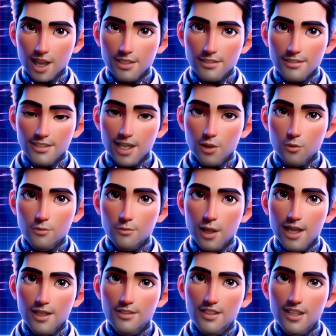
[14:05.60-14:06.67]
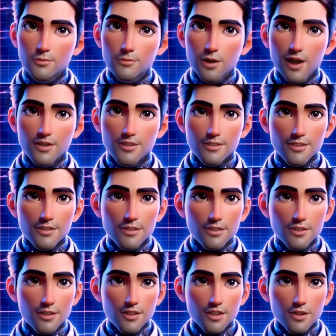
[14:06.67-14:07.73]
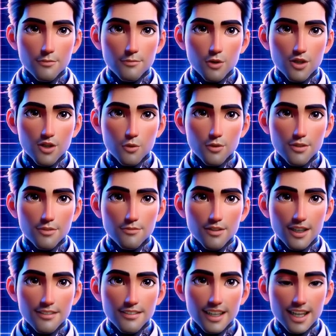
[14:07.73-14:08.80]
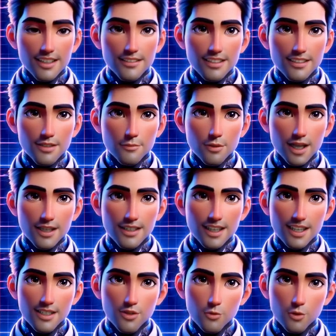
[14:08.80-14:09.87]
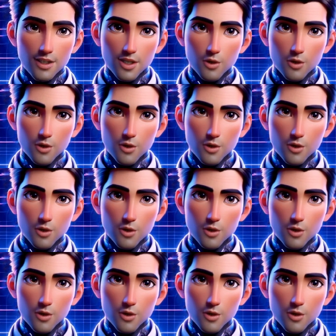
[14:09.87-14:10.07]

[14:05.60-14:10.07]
department hours, and reminders about submitting expense reports on time.